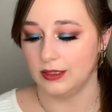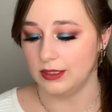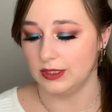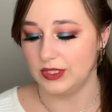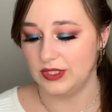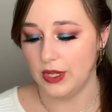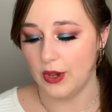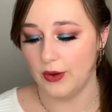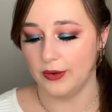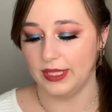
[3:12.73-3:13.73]

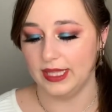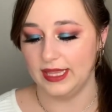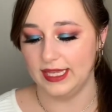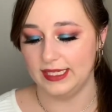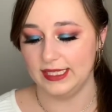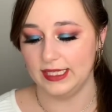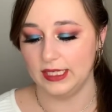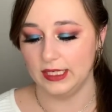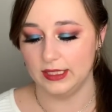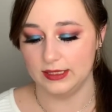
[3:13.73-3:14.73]
So
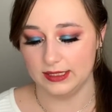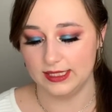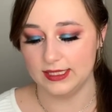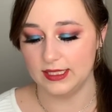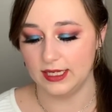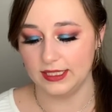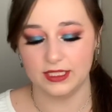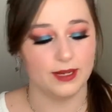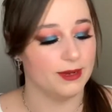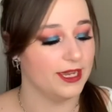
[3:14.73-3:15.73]
this is a
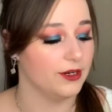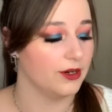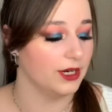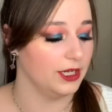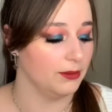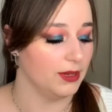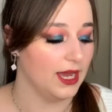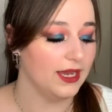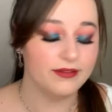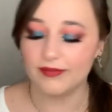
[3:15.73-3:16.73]
nighttime eye cream.
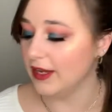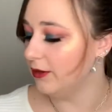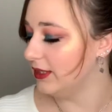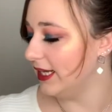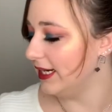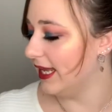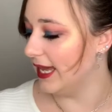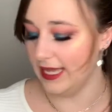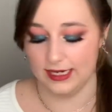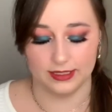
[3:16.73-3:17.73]
I found that
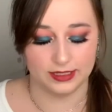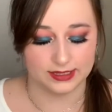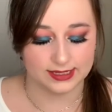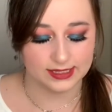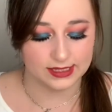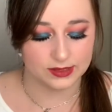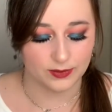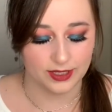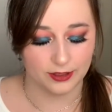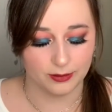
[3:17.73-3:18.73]
it says it's
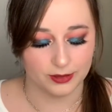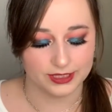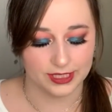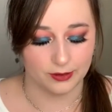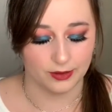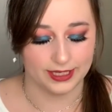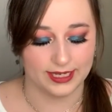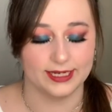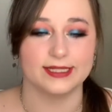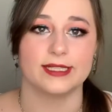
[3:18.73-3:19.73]
100%
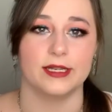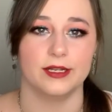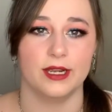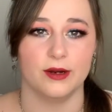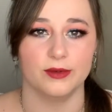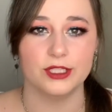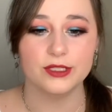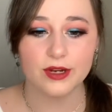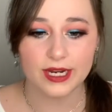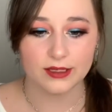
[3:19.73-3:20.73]
organic skincare, which is
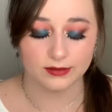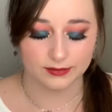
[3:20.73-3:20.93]
great.